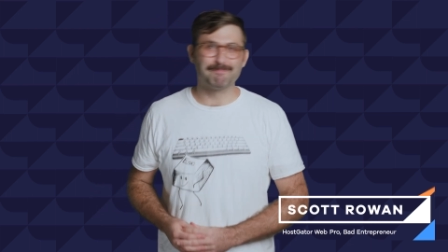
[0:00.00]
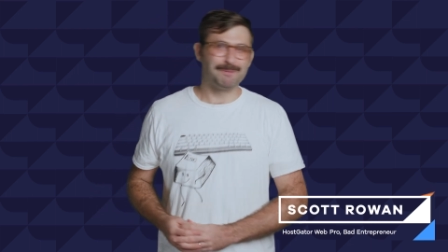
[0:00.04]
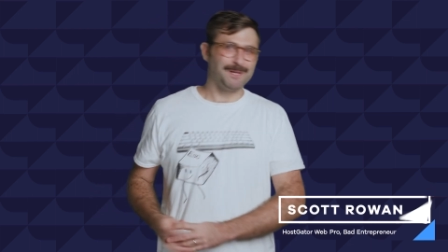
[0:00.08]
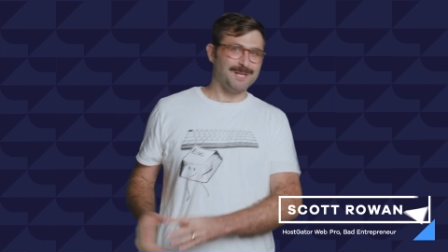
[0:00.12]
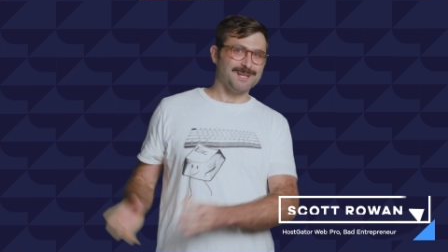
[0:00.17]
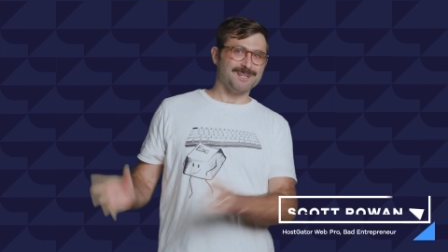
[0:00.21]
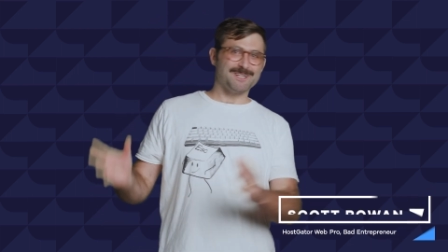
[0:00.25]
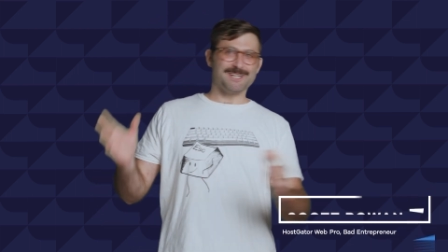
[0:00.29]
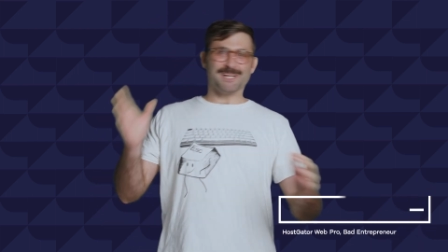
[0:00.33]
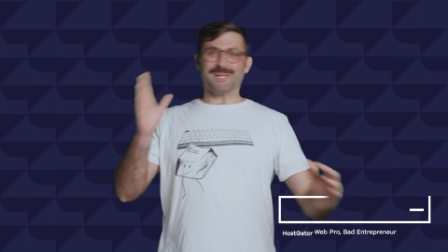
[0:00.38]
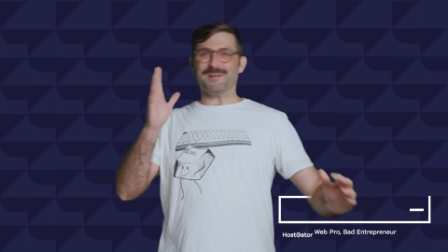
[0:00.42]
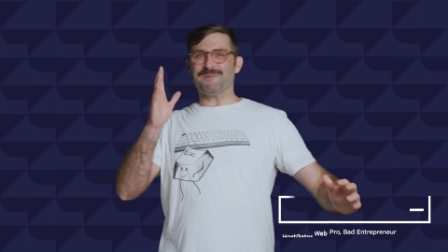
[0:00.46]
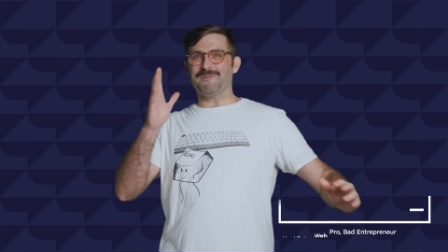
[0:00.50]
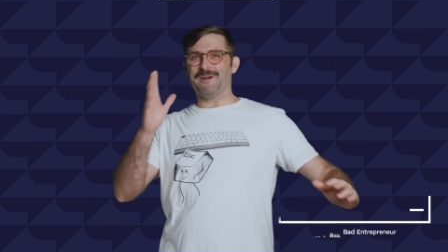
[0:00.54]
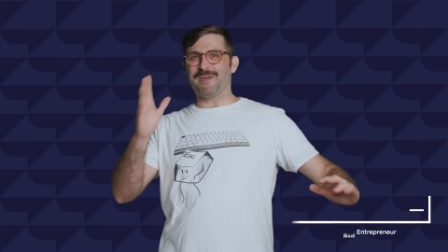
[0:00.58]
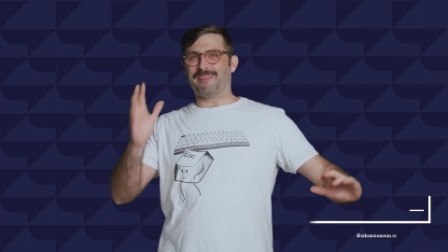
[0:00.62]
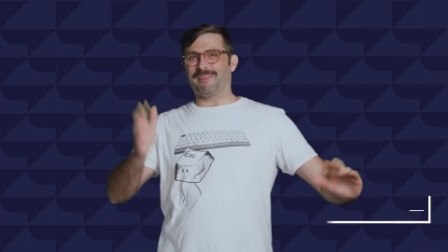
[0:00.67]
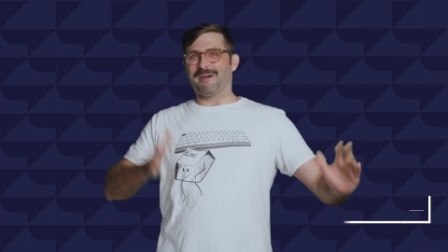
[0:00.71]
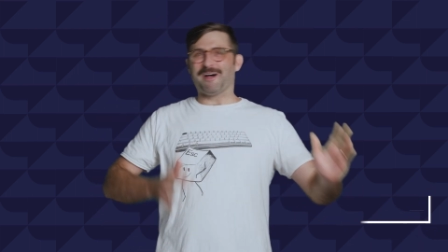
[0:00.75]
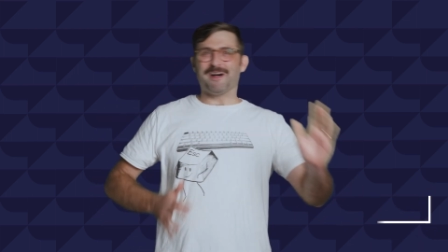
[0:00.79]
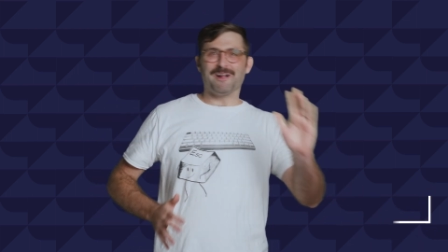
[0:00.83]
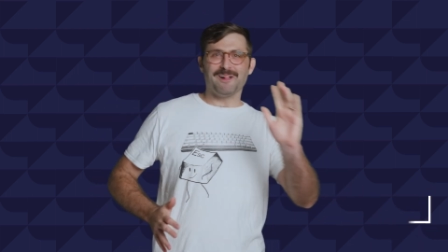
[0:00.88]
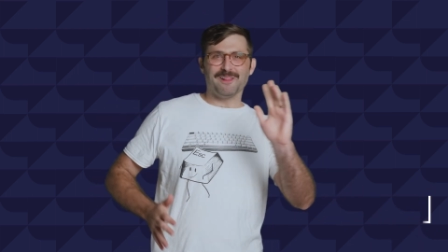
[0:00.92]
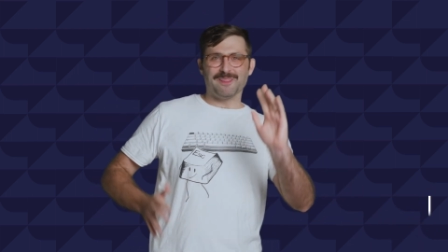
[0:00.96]
plugged in
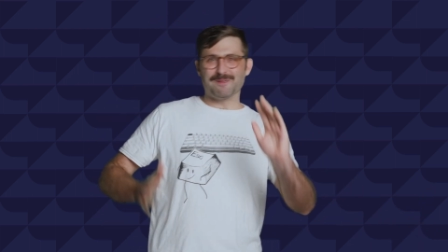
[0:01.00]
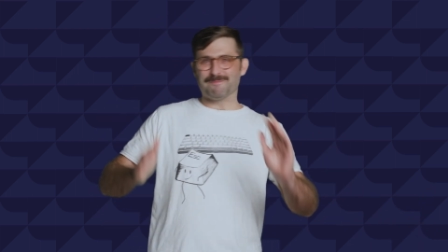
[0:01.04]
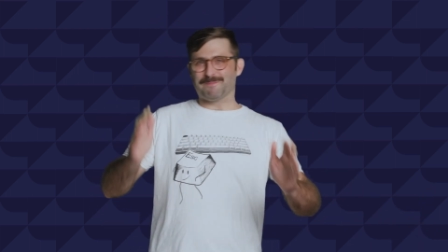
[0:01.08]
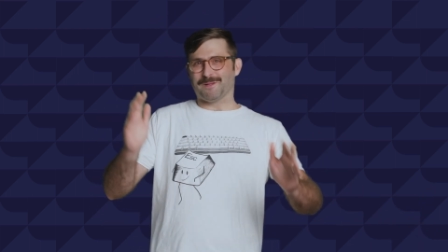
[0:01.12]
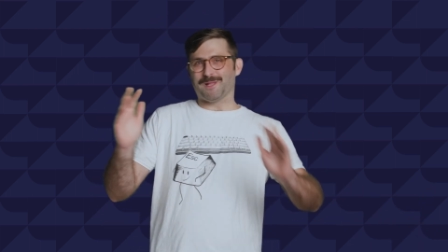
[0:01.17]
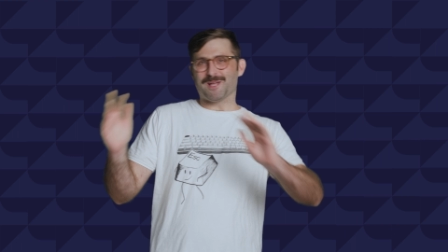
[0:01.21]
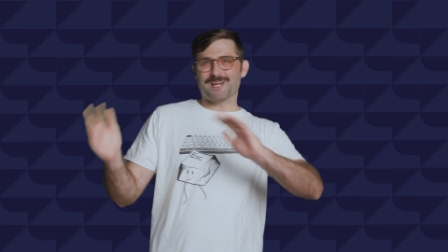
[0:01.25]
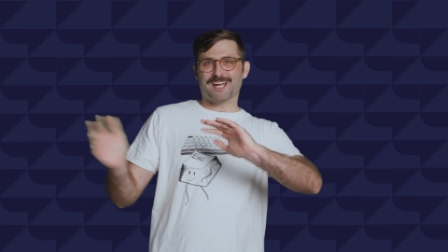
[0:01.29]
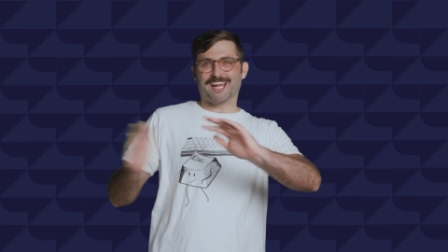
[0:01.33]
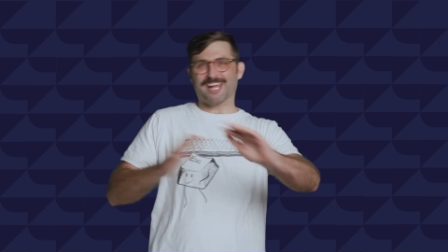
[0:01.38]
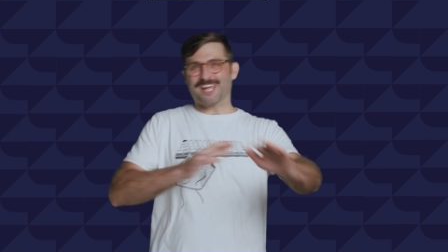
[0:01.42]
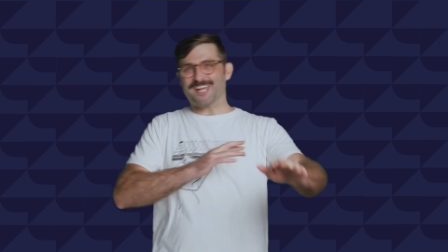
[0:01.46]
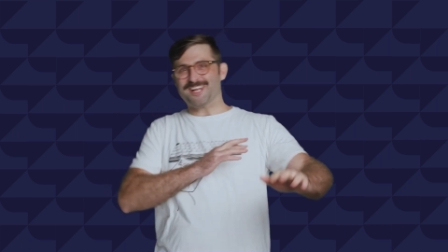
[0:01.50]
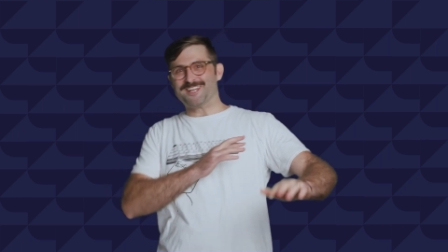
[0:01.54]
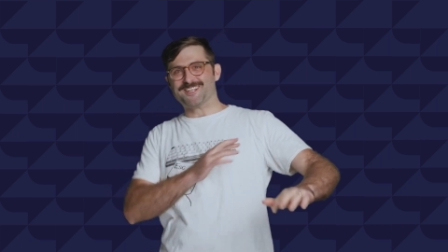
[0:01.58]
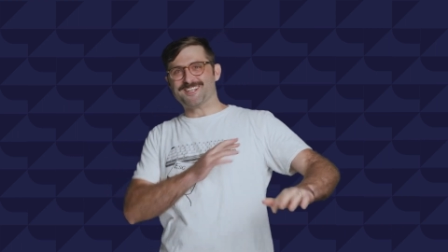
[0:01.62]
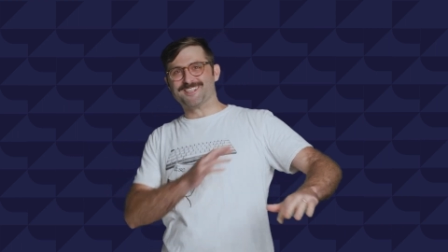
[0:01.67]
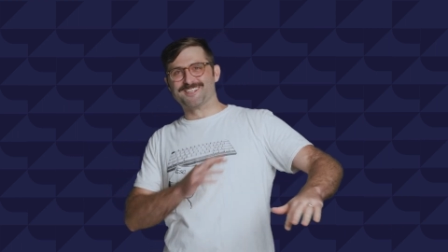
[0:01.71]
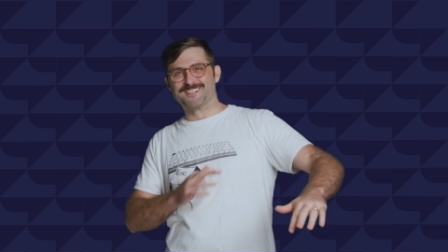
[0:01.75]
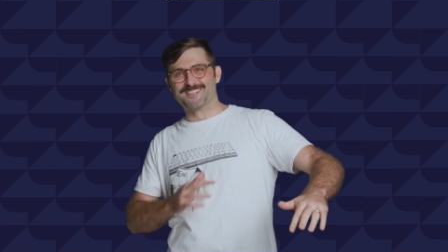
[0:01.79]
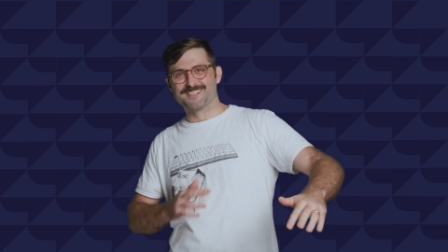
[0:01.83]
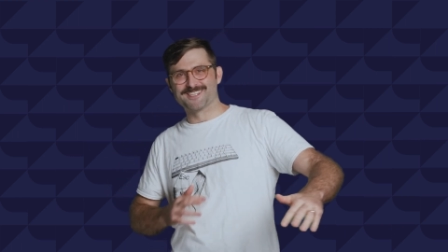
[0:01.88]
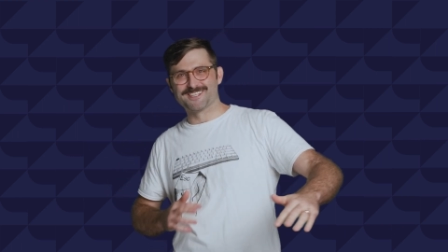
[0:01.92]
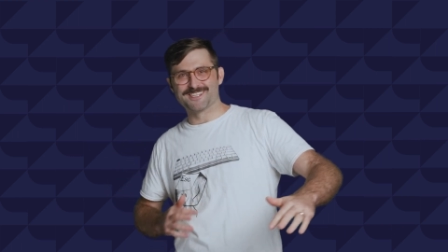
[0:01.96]
with all the
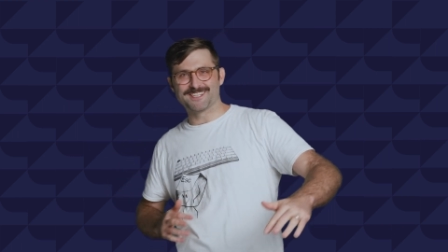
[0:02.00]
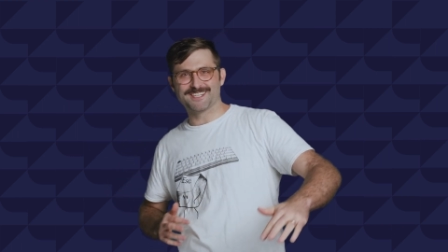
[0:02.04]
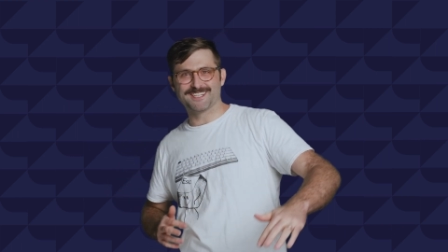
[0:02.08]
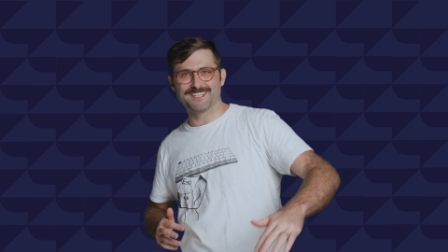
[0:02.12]
plugins.